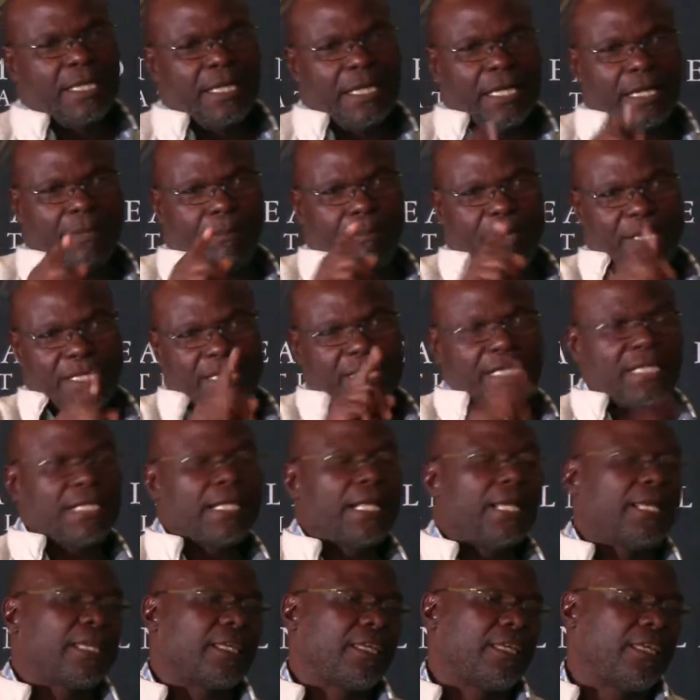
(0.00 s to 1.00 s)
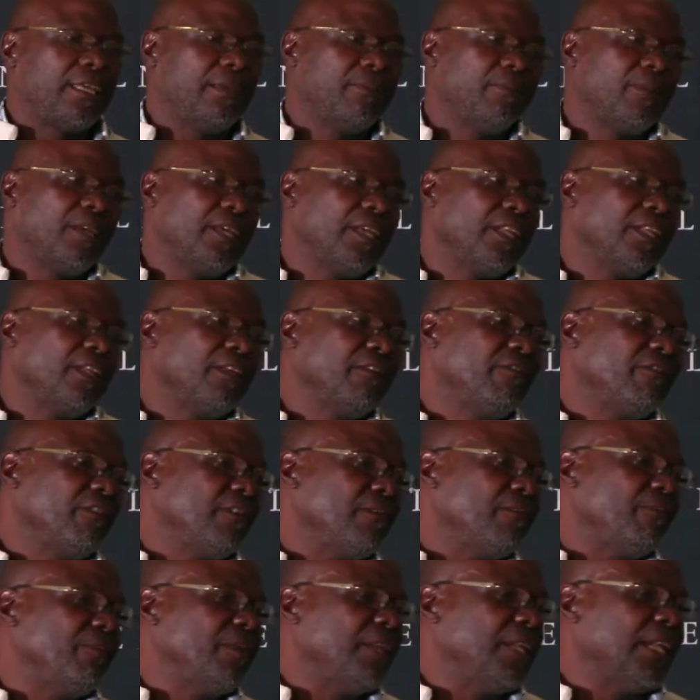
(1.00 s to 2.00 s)
a person like him can
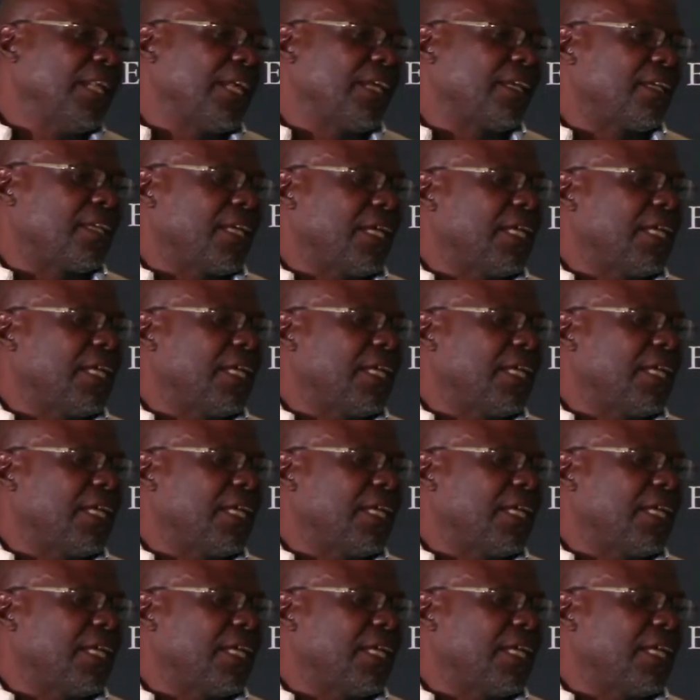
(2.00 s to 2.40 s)
even be like